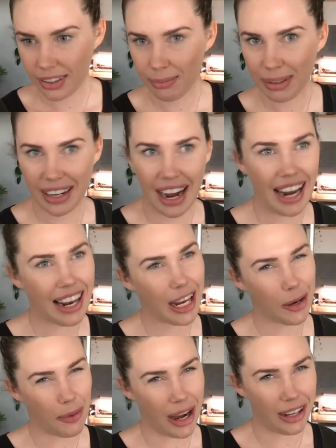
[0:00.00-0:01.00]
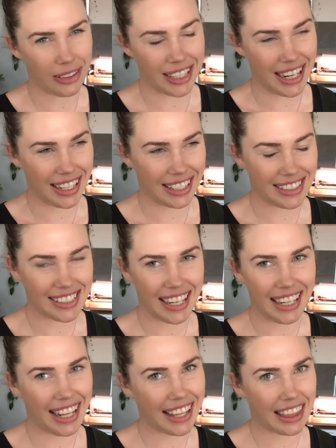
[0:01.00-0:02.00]
But I like wild gardens. I
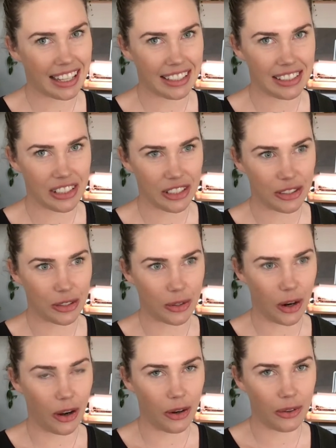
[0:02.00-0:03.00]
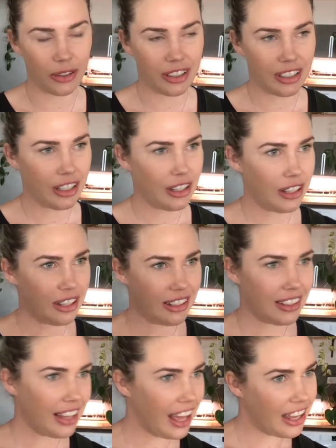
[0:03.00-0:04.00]
like things to just grow
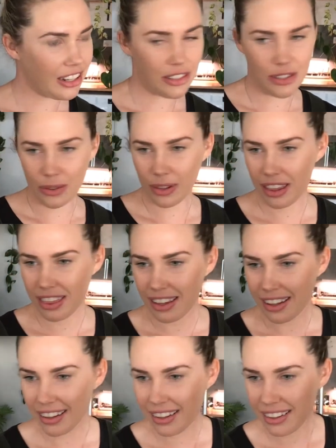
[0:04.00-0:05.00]
and do their thing.